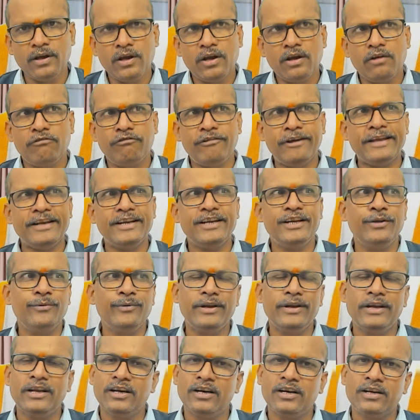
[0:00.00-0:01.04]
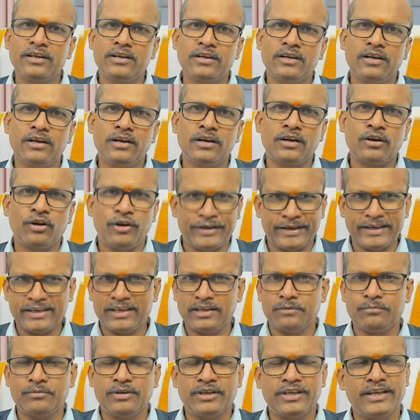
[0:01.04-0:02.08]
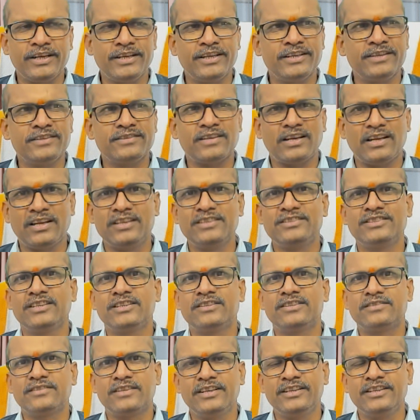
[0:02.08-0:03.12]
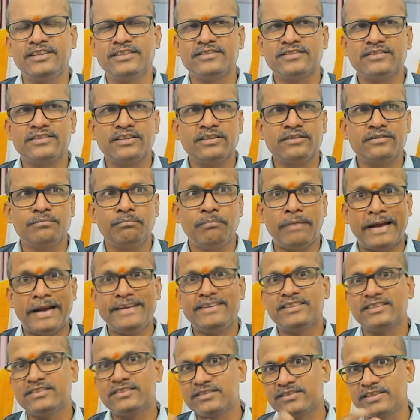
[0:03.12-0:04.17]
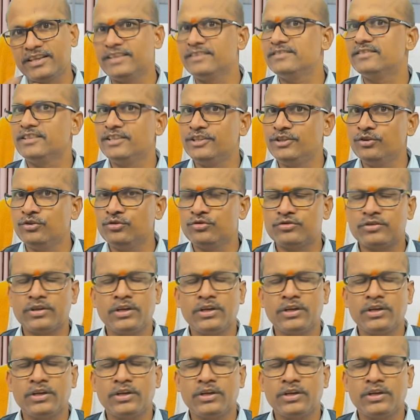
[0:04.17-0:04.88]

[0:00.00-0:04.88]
wherein you will learn contact dermatitis, allergic skin diseases, bites and stings induced